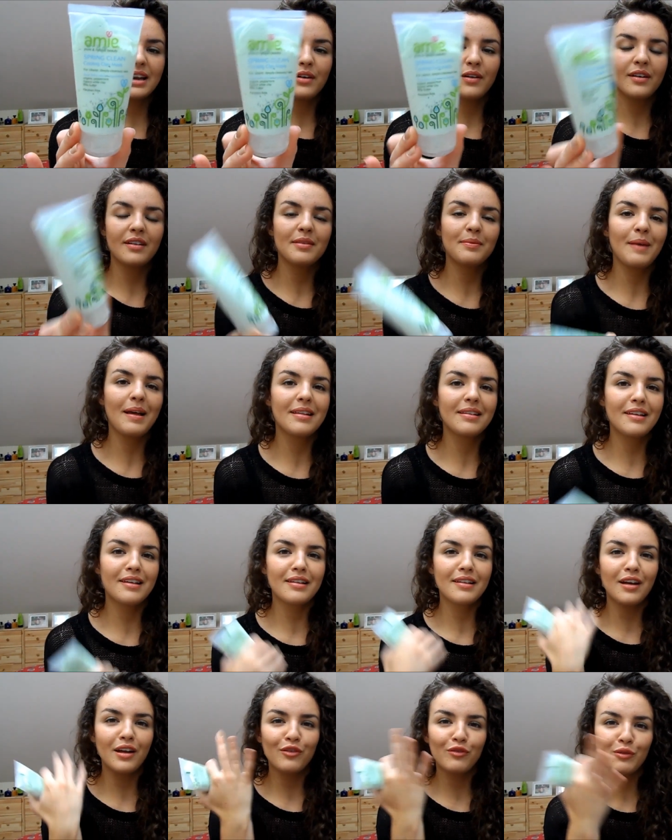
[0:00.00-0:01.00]
a really nice
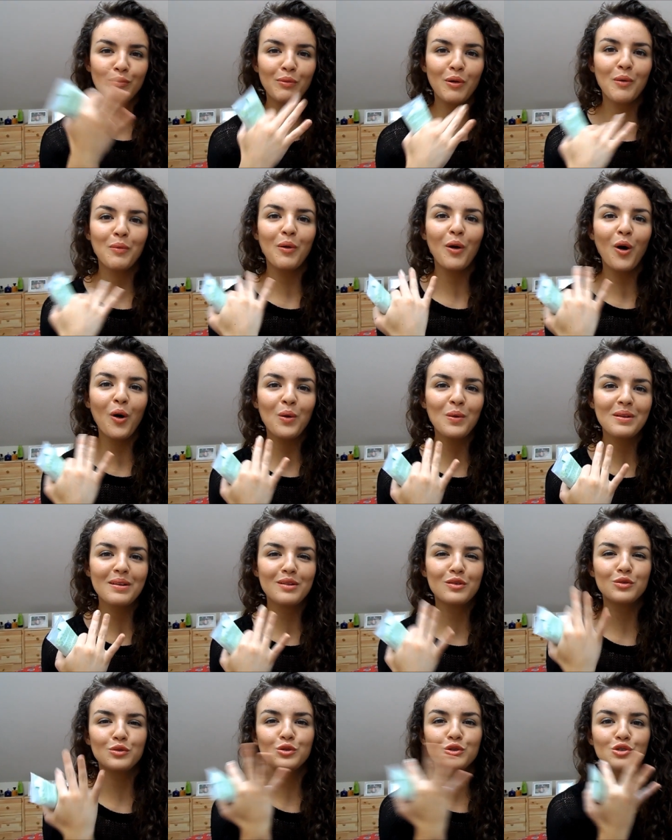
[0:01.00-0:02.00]
mask. It's kind of a proper
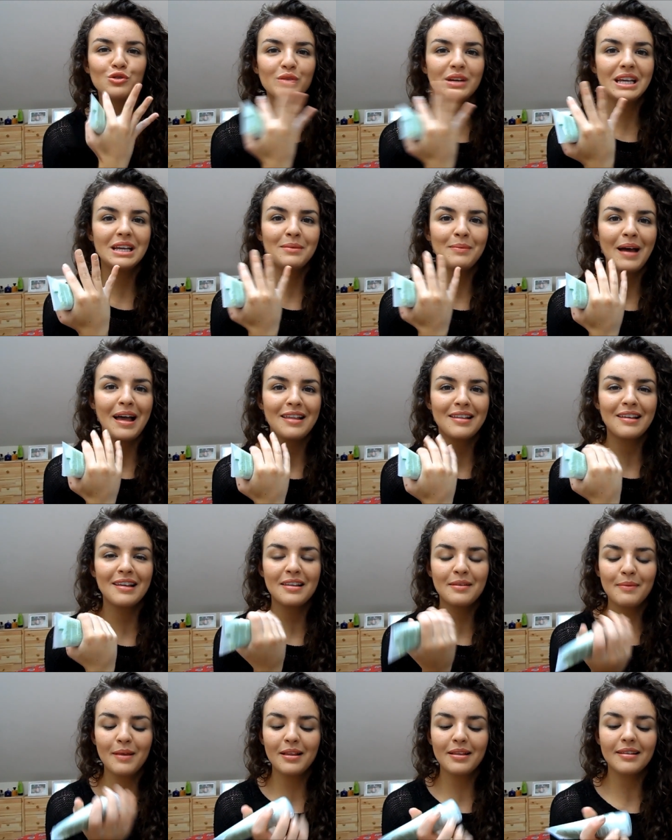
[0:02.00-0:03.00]
old school green
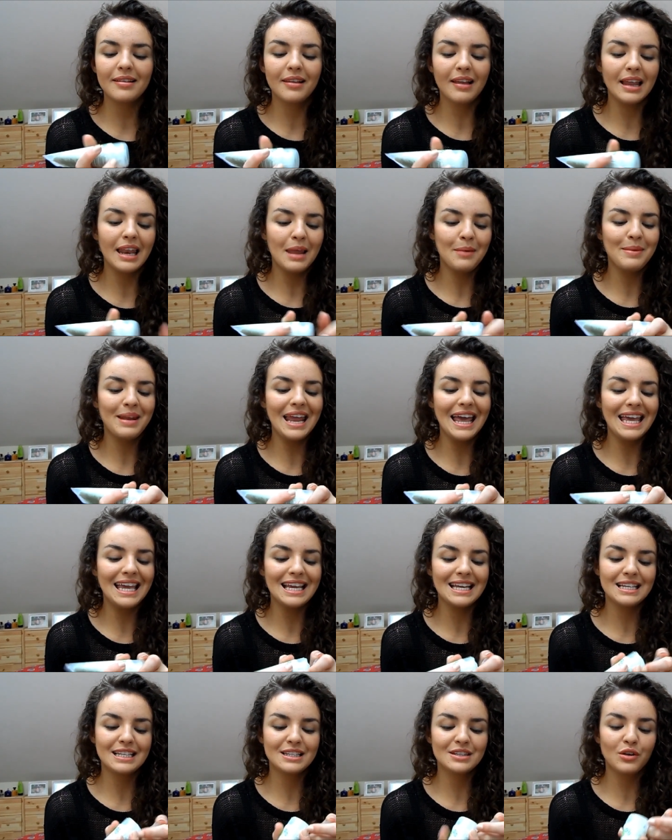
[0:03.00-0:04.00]
mask. It smells like
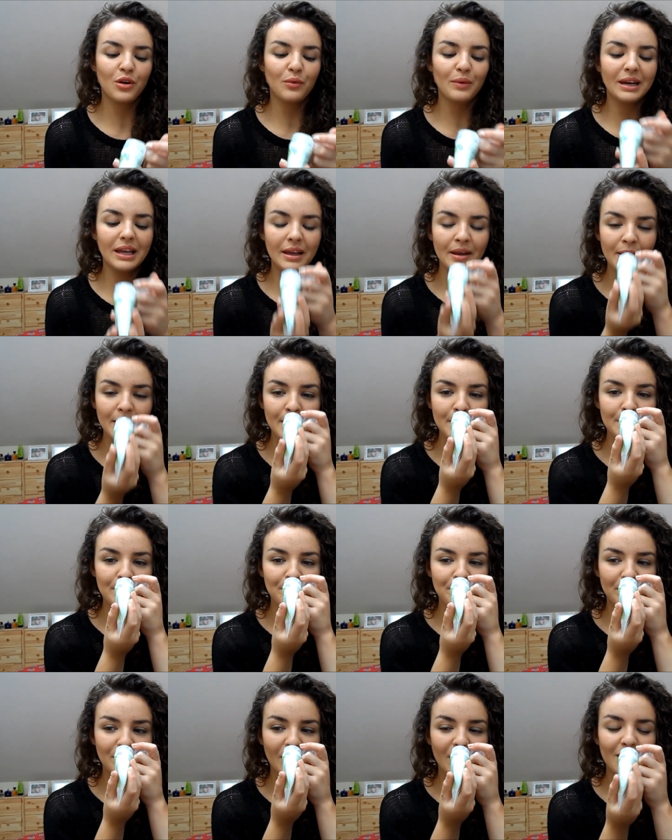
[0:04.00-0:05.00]
lemonade. It's got really
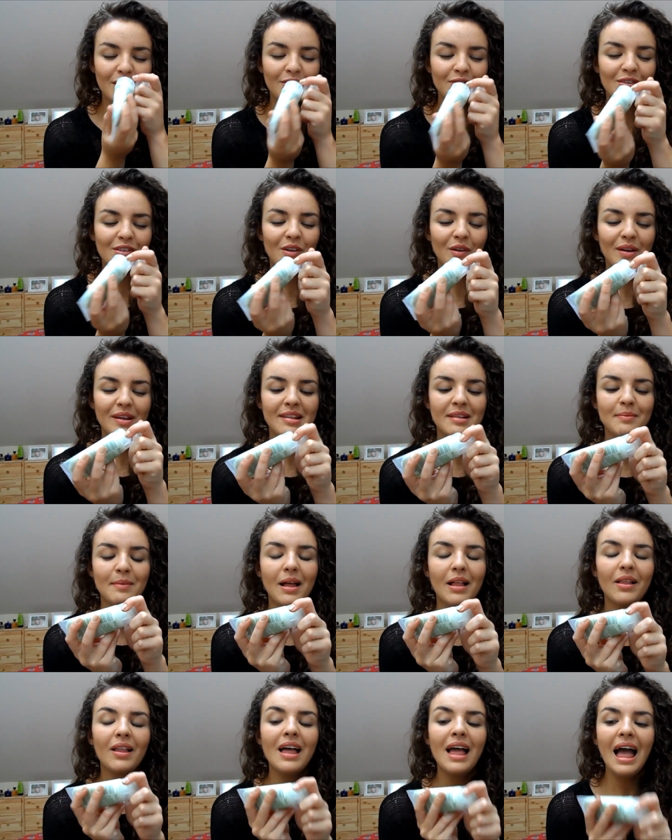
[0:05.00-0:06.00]
kind of nice
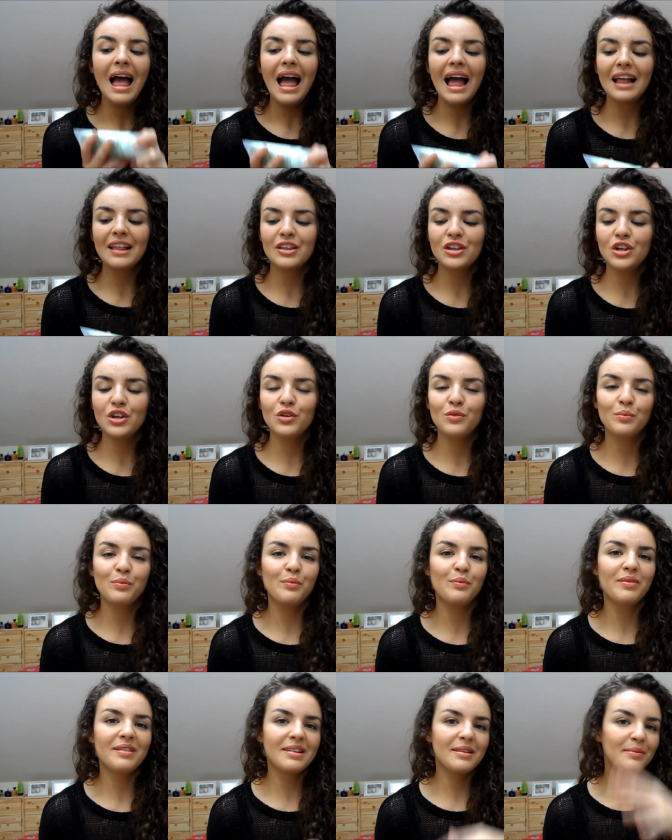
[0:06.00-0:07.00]
smell, and
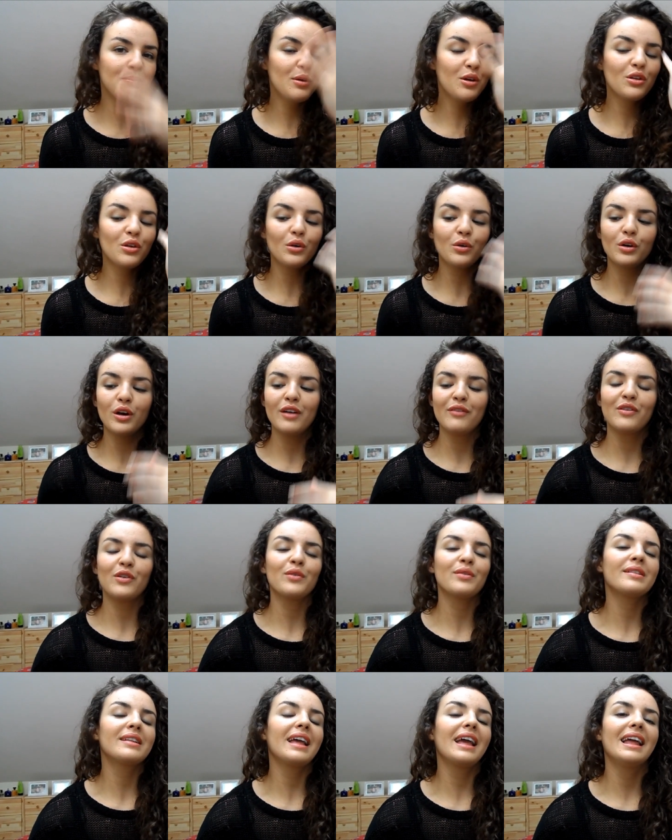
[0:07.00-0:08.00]
you smooth it all
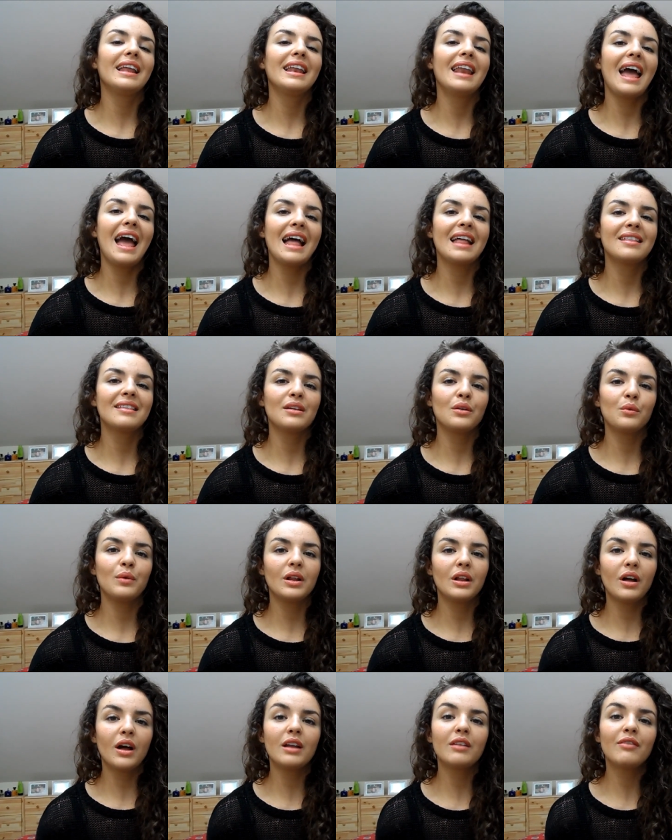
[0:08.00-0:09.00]
over your skin and
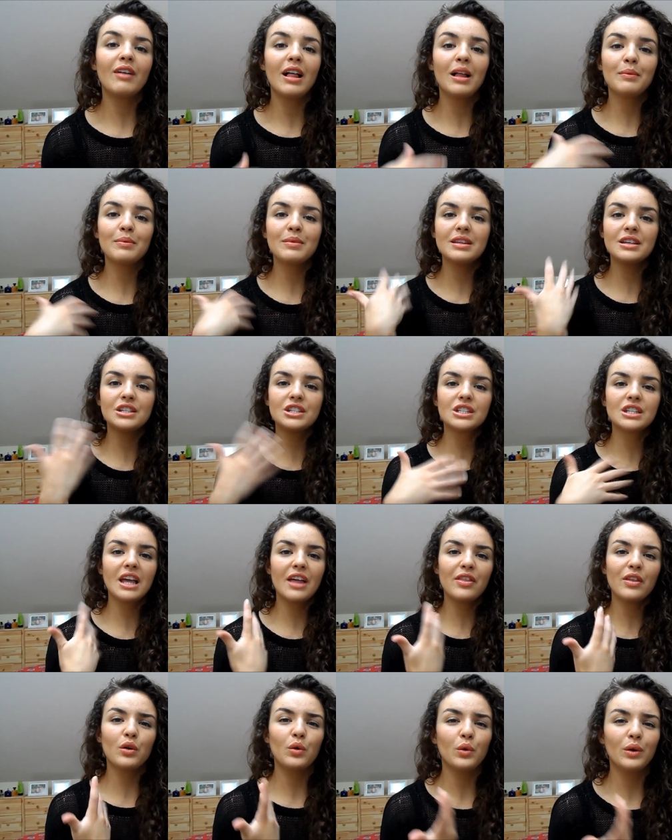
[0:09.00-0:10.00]
it will kind of help to
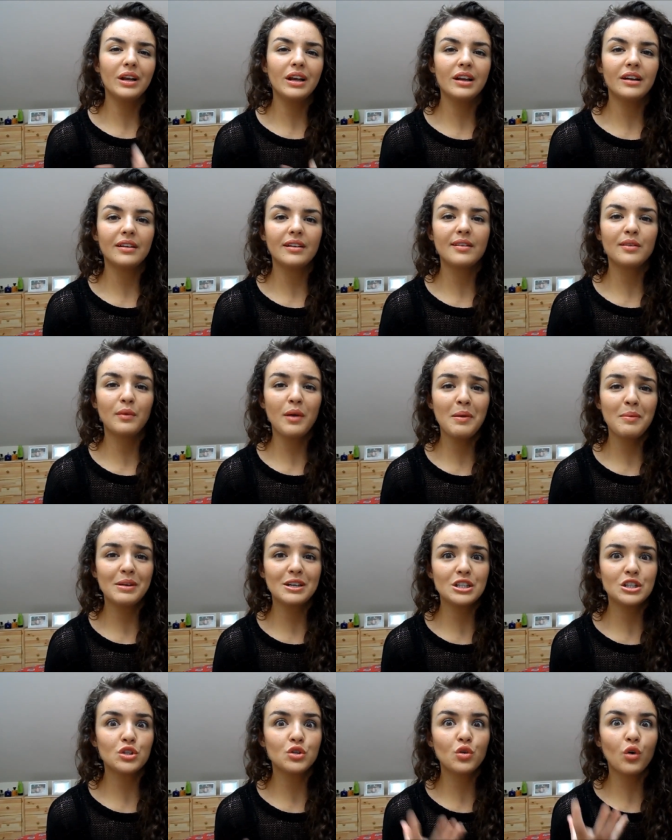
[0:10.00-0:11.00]
just get the oiliness away,
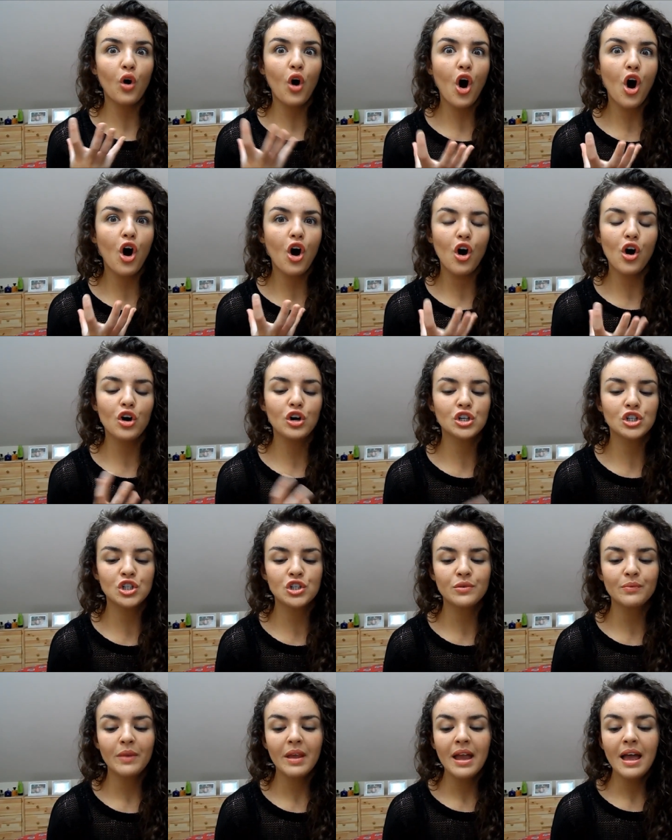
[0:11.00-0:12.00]
but it's not
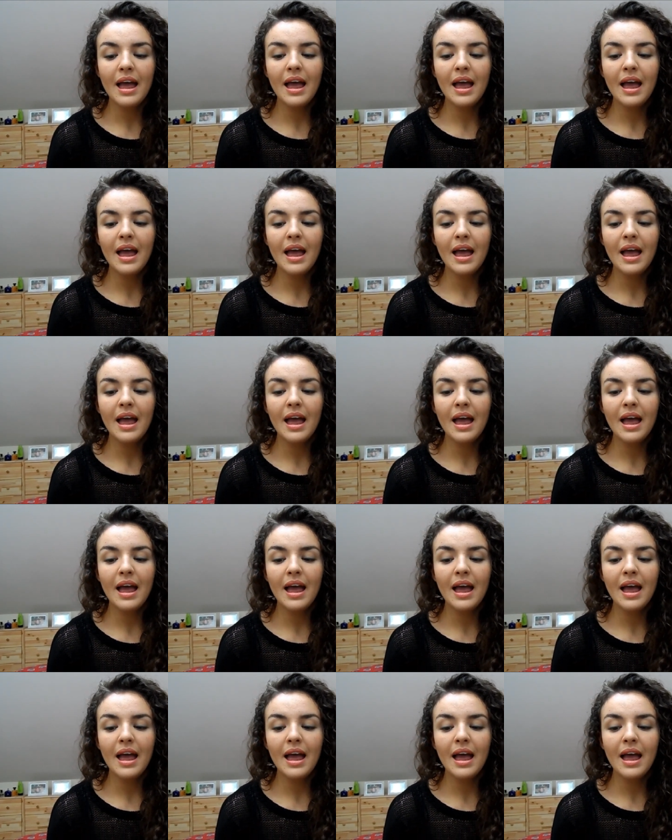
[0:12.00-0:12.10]
harsh.